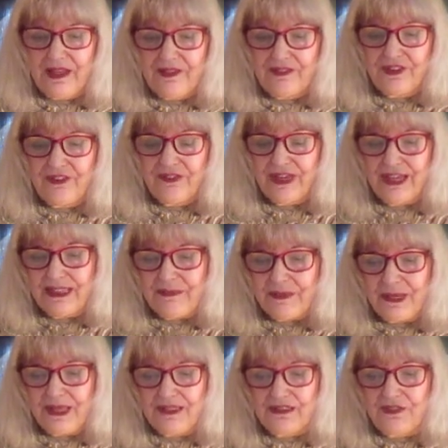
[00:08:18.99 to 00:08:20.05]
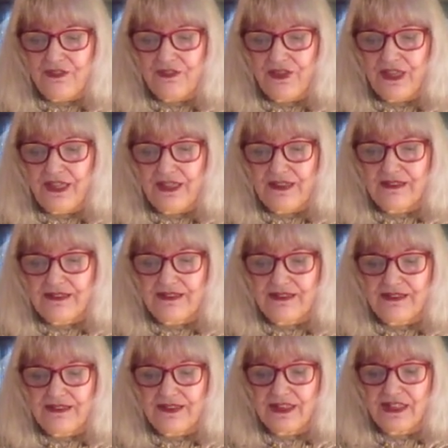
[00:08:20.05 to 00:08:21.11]
They ran past the flakes and
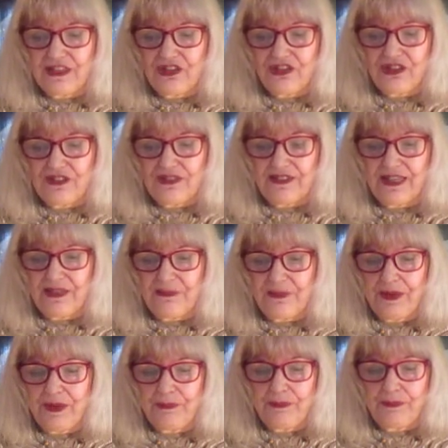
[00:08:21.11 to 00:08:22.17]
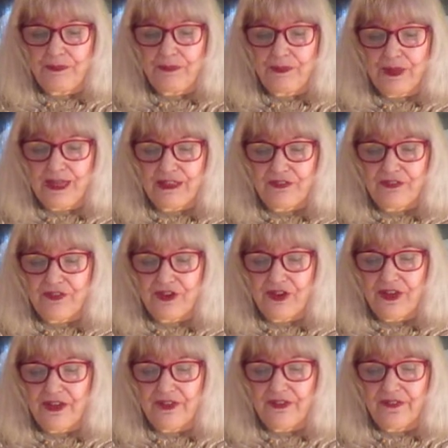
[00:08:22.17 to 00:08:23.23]
stages and banked
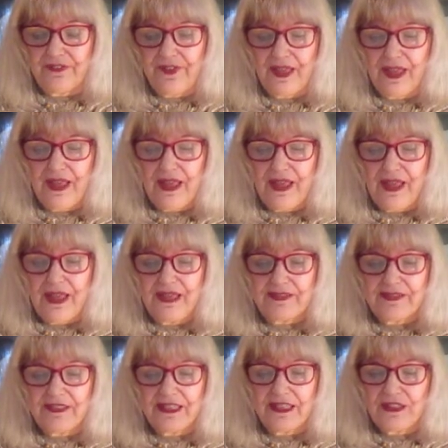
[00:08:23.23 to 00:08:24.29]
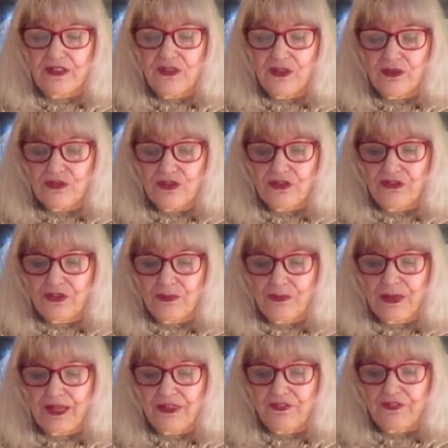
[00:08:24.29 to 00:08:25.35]
fire. As they got closer to the
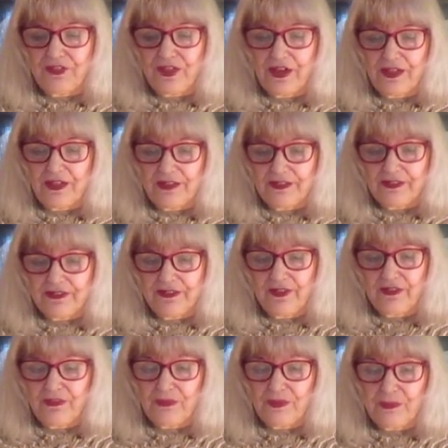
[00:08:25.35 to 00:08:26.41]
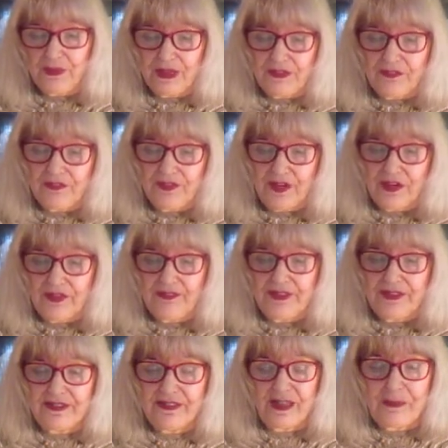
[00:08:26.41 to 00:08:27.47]
banked fire from the bonfire, they
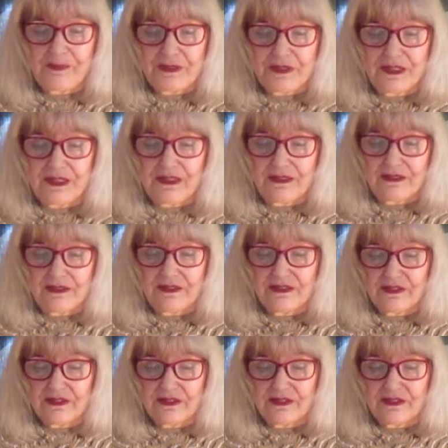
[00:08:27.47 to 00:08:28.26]
stopped still.